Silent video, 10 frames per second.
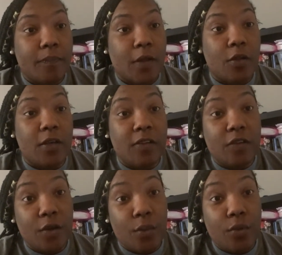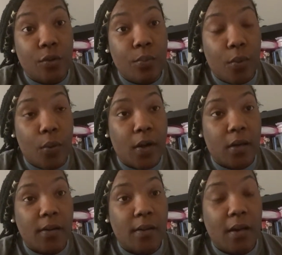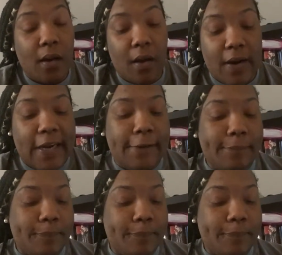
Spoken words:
You need to know you more. All right.